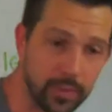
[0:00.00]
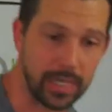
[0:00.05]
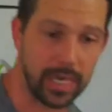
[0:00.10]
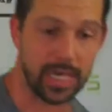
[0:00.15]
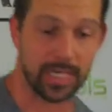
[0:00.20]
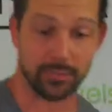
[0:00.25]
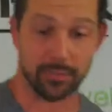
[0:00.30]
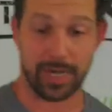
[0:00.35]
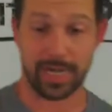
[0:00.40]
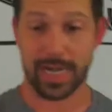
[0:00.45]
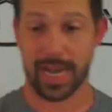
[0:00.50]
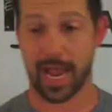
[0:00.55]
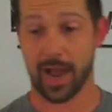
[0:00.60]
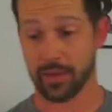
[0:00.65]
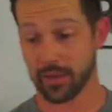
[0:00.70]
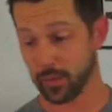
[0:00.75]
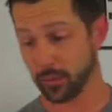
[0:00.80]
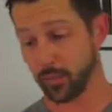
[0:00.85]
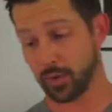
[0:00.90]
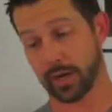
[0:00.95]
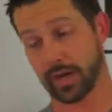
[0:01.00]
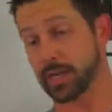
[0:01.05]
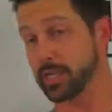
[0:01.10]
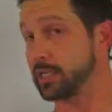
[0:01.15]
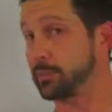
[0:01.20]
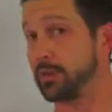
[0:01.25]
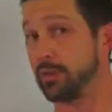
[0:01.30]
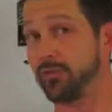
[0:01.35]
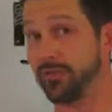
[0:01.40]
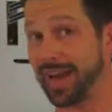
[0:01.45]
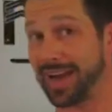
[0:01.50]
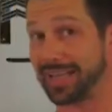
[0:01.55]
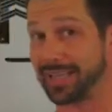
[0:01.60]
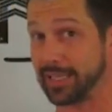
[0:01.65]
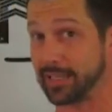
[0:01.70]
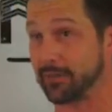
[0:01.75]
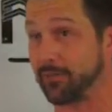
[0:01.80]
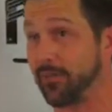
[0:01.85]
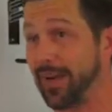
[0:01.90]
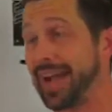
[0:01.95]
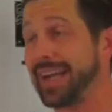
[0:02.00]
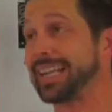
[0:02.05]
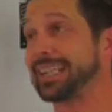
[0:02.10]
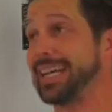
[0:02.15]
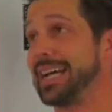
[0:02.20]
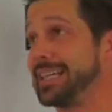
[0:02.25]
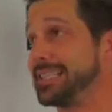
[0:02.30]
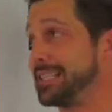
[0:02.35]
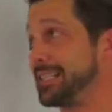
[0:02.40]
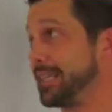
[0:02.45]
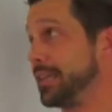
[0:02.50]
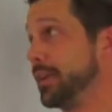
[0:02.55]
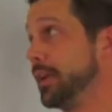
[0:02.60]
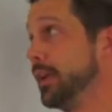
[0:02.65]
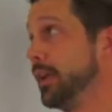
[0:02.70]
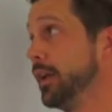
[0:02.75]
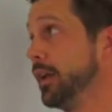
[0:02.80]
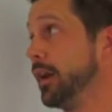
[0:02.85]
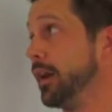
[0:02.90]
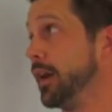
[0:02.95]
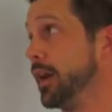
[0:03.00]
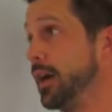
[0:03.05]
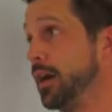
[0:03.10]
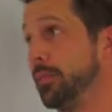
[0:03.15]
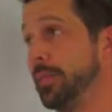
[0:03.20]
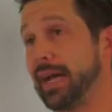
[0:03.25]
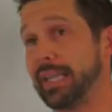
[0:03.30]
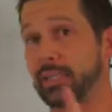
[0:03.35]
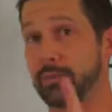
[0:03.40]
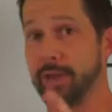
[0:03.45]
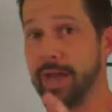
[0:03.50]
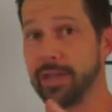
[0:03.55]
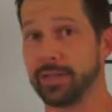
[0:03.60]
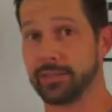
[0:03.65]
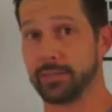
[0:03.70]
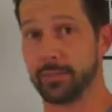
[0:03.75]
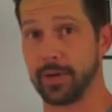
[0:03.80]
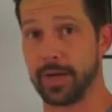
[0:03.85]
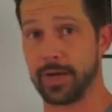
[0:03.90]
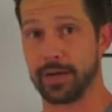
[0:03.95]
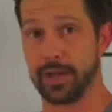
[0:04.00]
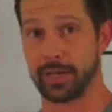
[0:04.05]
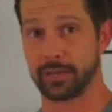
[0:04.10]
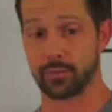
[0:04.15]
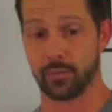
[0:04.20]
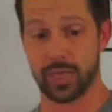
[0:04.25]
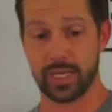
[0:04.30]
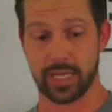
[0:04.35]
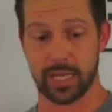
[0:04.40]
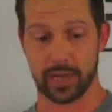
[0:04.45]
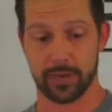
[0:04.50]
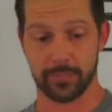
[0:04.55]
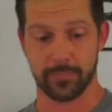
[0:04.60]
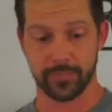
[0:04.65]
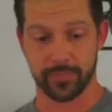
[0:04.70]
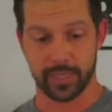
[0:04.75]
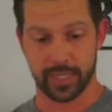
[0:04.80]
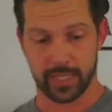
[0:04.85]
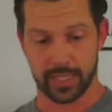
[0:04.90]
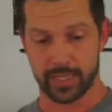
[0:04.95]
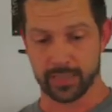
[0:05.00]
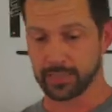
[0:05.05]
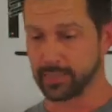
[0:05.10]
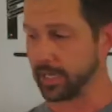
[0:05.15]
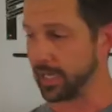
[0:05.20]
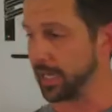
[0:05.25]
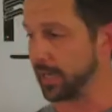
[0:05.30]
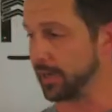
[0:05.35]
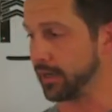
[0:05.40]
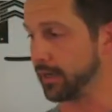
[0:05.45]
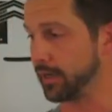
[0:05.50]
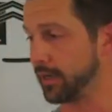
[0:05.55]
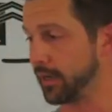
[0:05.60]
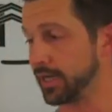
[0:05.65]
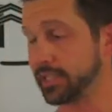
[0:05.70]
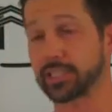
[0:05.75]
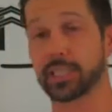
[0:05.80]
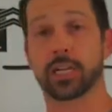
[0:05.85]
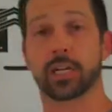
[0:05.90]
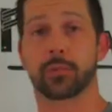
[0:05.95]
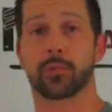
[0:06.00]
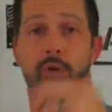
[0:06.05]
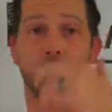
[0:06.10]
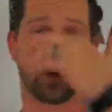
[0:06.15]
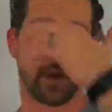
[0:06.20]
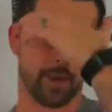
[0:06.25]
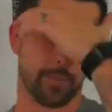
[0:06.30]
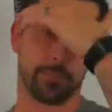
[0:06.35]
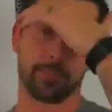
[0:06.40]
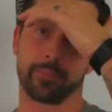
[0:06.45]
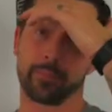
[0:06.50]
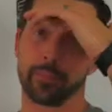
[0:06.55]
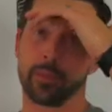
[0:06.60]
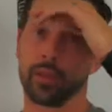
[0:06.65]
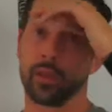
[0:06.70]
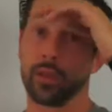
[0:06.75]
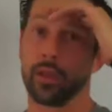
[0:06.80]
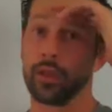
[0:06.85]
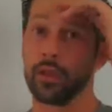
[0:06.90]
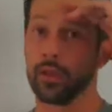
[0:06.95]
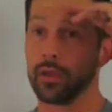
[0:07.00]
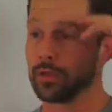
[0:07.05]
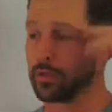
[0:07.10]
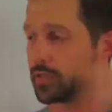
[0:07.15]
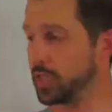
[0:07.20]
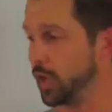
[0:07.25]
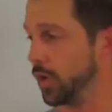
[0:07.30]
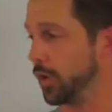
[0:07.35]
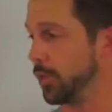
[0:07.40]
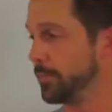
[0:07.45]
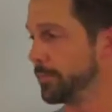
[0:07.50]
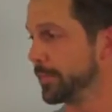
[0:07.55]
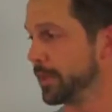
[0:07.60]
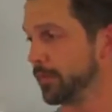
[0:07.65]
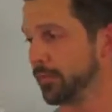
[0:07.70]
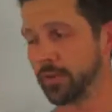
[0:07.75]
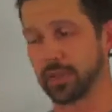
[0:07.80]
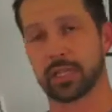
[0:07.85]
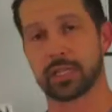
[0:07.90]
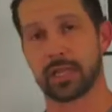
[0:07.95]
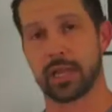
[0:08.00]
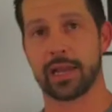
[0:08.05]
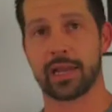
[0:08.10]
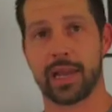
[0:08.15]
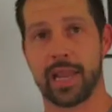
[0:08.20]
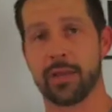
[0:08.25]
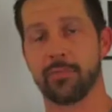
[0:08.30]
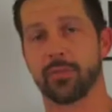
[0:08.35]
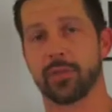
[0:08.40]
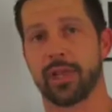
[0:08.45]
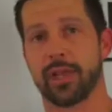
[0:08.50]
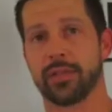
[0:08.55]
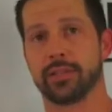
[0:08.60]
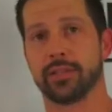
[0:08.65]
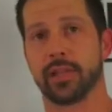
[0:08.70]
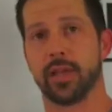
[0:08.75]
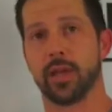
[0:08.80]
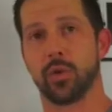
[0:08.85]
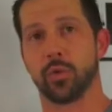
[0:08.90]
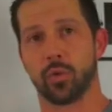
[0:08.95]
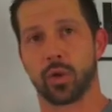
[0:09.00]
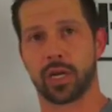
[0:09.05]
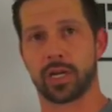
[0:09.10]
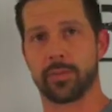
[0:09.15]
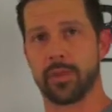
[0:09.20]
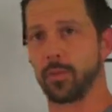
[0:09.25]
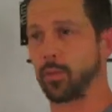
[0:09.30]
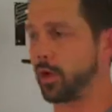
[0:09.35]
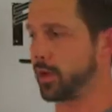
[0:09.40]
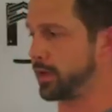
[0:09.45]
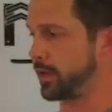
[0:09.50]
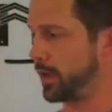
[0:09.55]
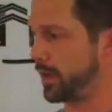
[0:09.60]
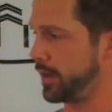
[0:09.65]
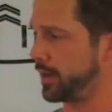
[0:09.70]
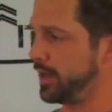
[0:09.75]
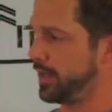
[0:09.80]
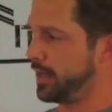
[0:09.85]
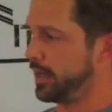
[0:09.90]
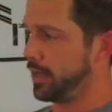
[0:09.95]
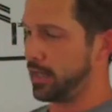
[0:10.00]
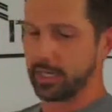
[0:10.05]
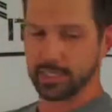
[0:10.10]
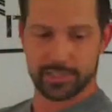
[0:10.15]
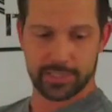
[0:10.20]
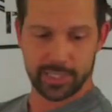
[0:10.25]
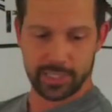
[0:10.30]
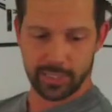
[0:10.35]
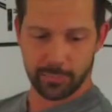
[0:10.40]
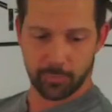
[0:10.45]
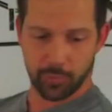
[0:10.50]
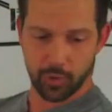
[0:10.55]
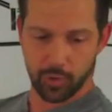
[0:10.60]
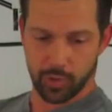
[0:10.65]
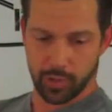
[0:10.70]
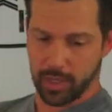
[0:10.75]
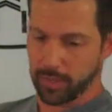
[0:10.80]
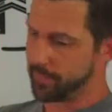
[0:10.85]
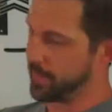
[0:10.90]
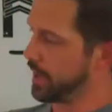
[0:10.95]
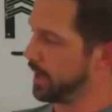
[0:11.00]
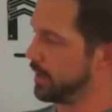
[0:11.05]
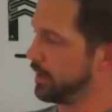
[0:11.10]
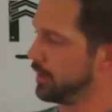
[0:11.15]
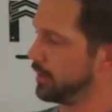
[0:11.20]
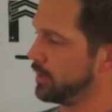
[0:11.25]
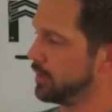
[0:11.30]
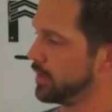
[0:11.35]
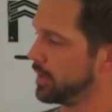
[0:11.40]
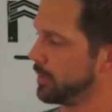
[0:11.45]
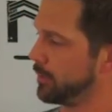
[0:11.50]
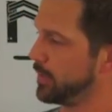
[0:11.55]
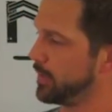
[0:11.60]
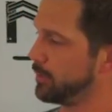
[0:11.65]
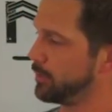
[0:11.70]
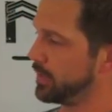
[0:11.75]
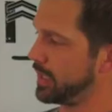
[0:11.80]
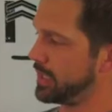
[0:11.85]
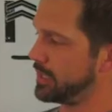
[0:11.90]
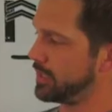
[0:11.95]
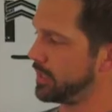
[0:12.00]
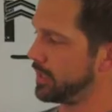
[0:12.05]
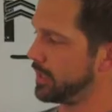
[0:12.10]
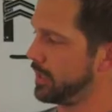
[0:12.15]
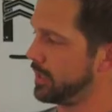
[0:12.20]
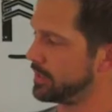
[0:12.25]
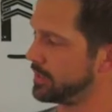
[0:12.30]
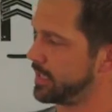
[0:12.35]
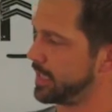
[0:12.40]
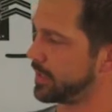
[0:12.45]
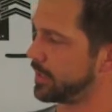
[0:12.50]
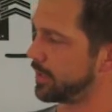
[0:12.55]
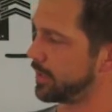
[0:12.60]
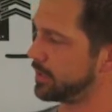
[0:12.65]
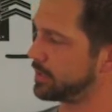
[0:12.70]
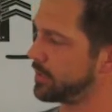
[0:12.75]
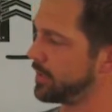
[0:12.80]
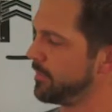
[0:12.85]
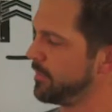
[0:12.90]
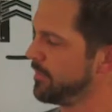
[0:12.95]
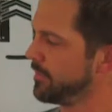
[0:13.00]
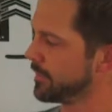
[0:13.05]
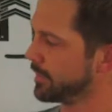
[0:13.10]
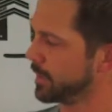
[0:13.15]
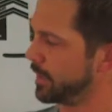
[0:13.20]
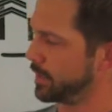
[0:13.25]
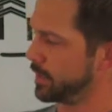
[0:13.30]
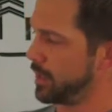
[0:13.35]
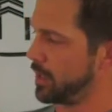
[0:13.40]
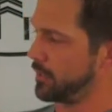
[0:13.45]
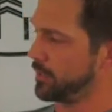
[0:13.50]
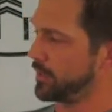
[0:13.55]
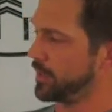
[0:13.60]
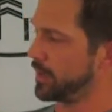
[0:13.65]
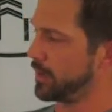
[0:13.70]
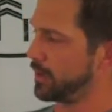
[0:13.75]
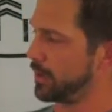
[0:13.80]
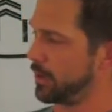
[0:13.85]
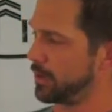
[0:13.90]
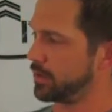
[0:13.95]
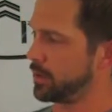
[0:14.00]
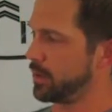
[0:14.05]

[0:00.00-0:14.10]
you guys right now that we're actually be finalizing at the mastermind next weekend is a sticker program. So for the client nameplates, we're going to be working on a sticker program that you can be placing stickers along their